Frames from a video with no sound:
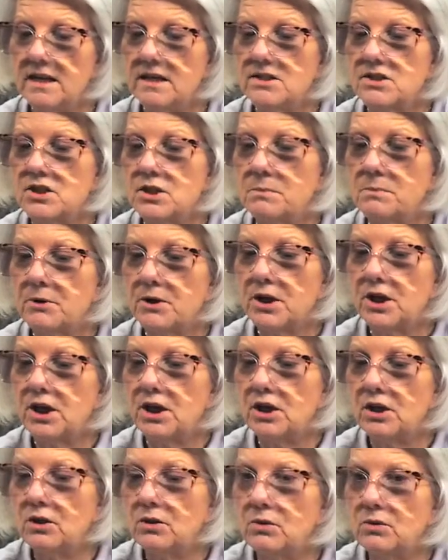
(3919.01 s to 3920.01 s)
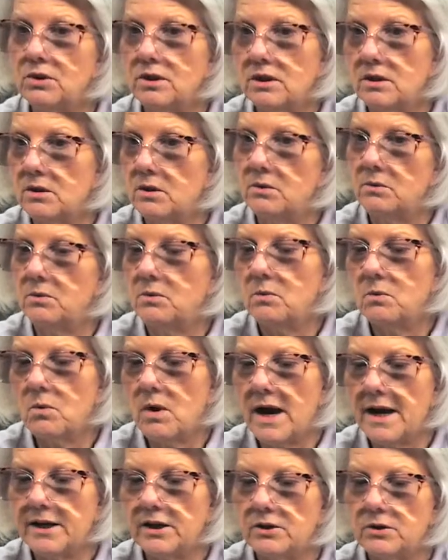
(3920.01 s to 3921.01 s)
Super cute. The
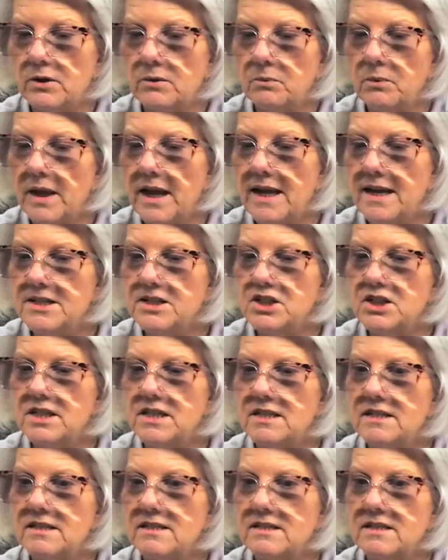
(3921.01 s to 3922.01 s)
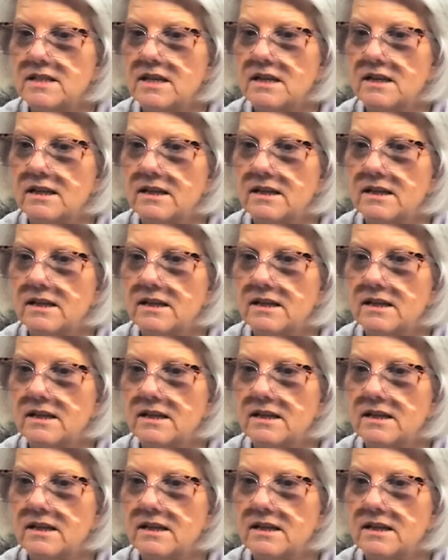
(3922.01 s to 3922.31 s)
wired edges.